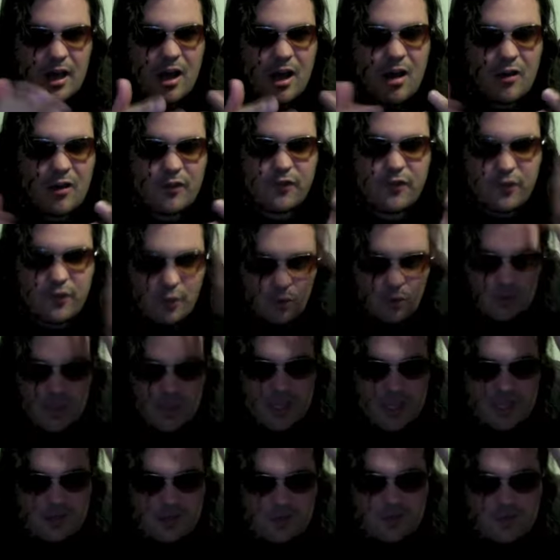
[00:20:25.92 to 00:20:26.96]
a
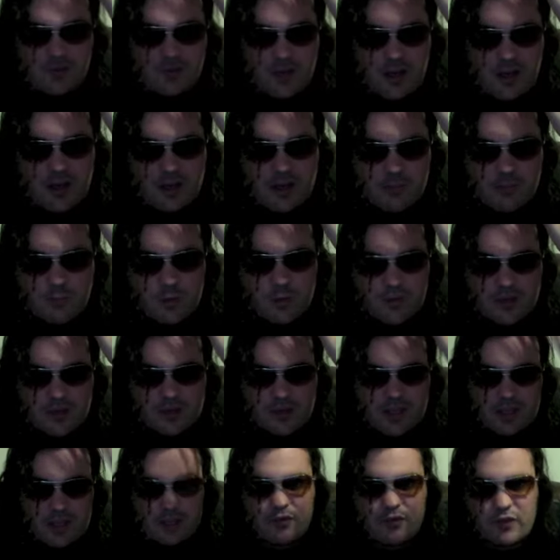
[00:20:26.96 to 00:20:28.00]
full-length,
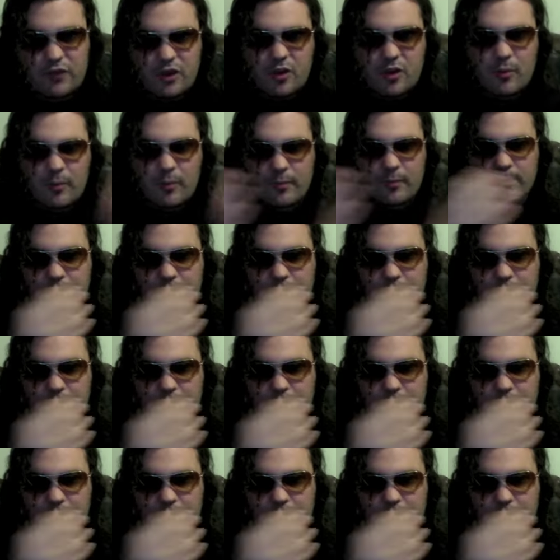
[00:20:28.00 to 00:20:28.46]
movie-length film.